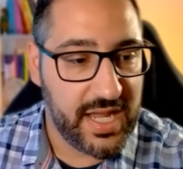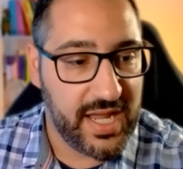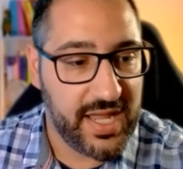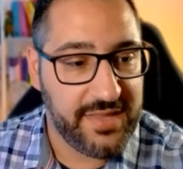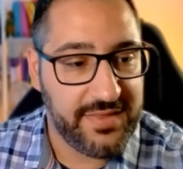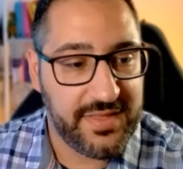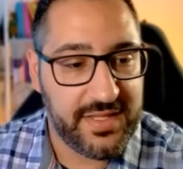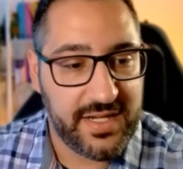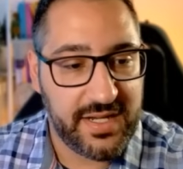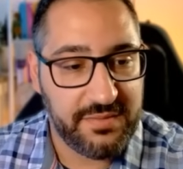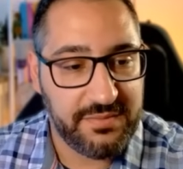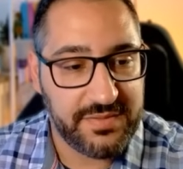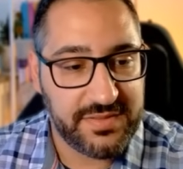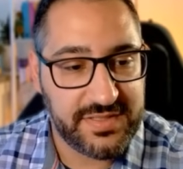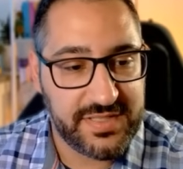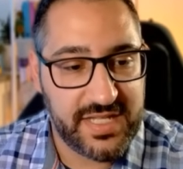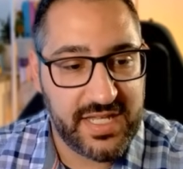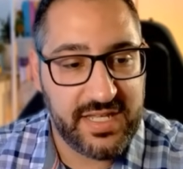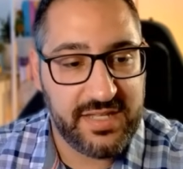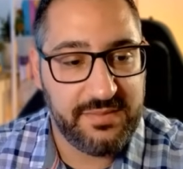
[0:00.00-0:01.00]
And then I would
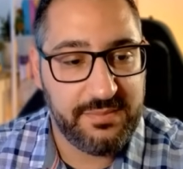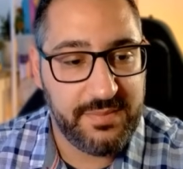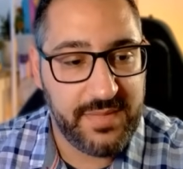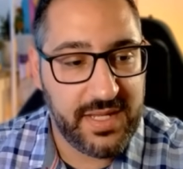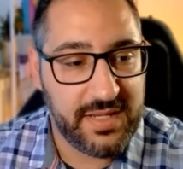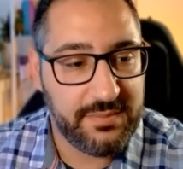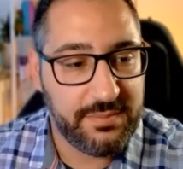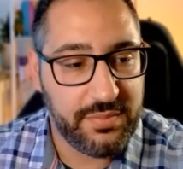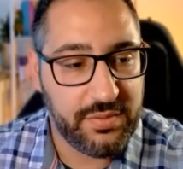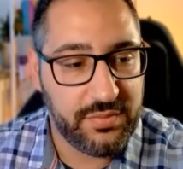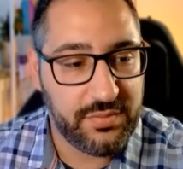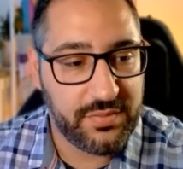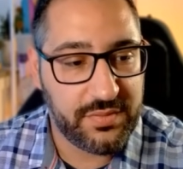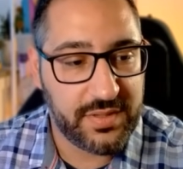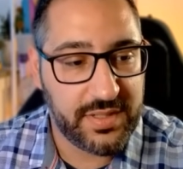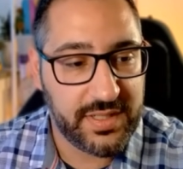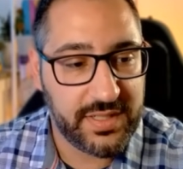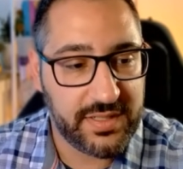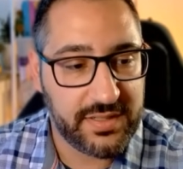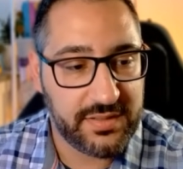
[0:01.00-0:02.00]
say man
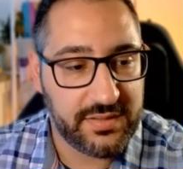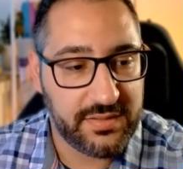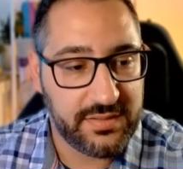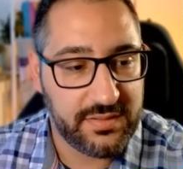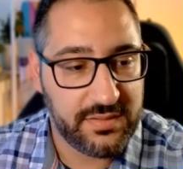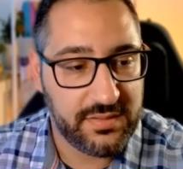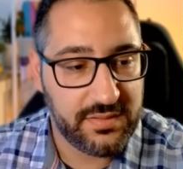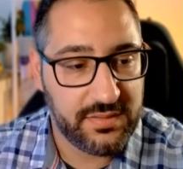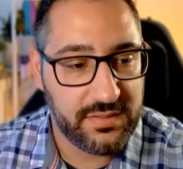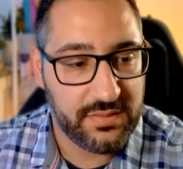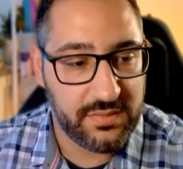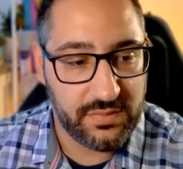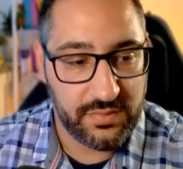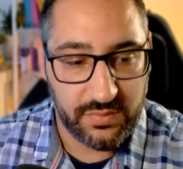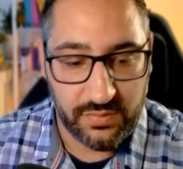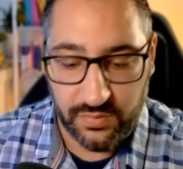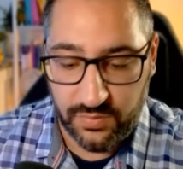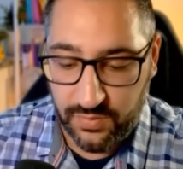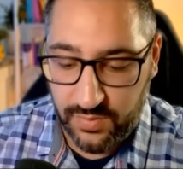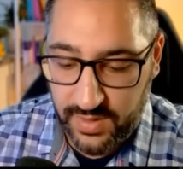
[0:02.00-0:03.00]
pouring
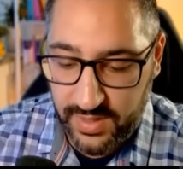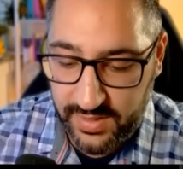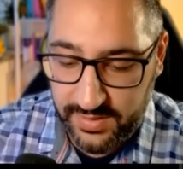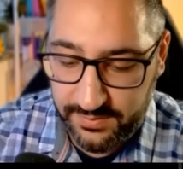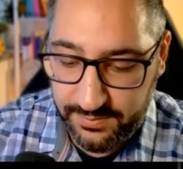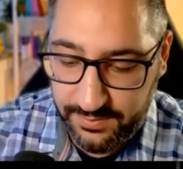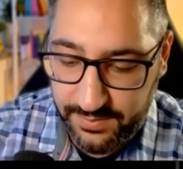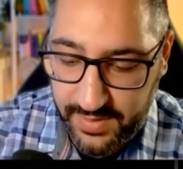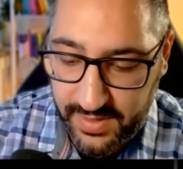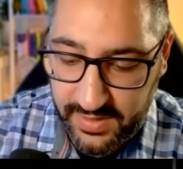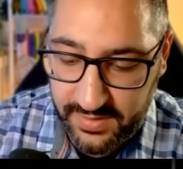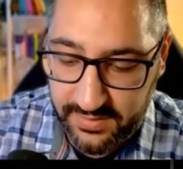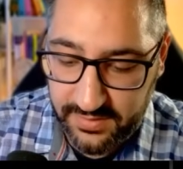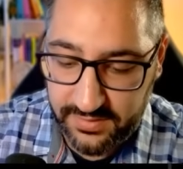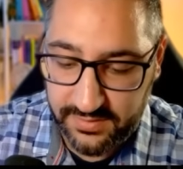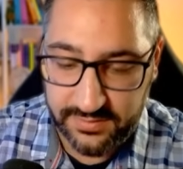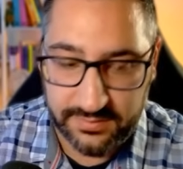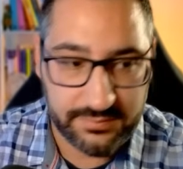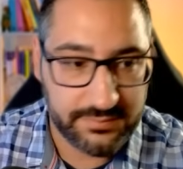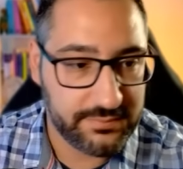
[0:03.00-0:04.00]
wine
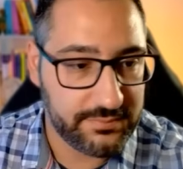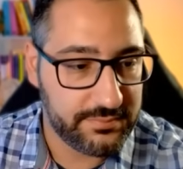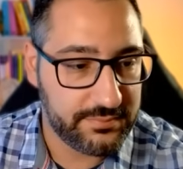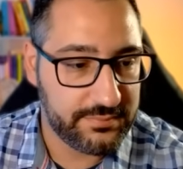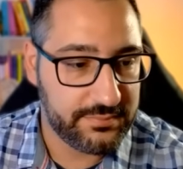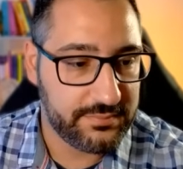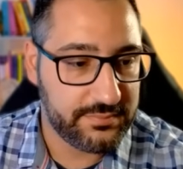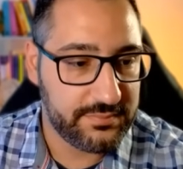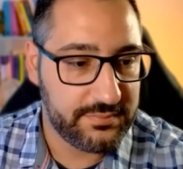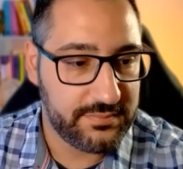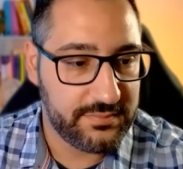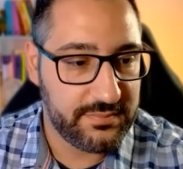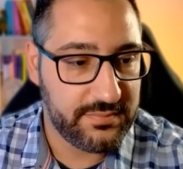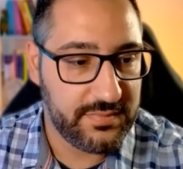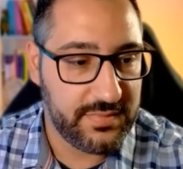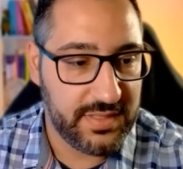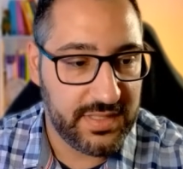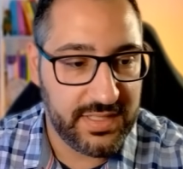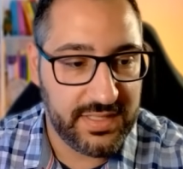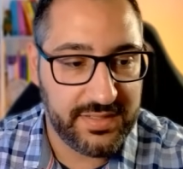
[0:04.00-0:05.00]
bottle
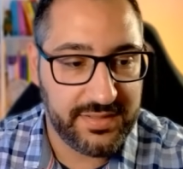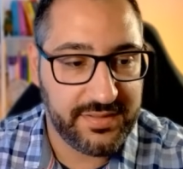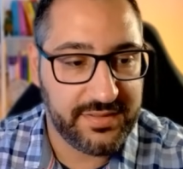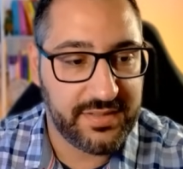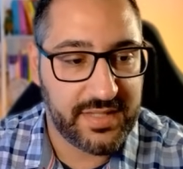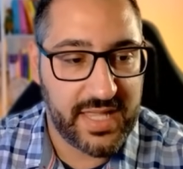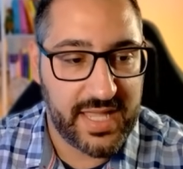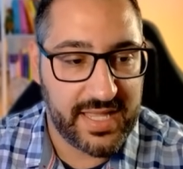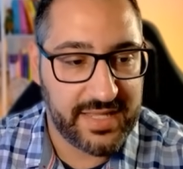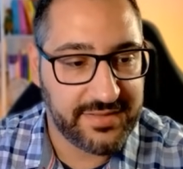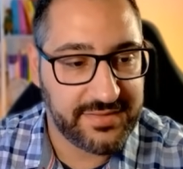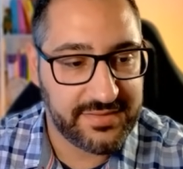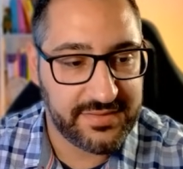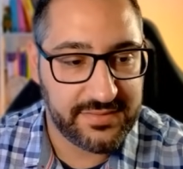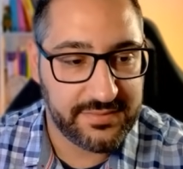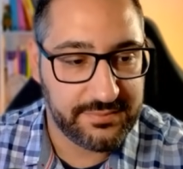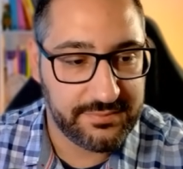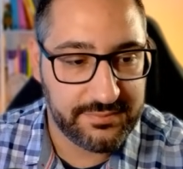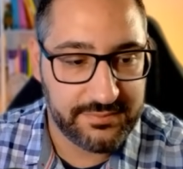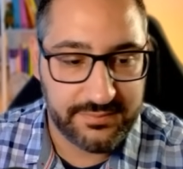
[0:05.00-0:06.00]
in glass.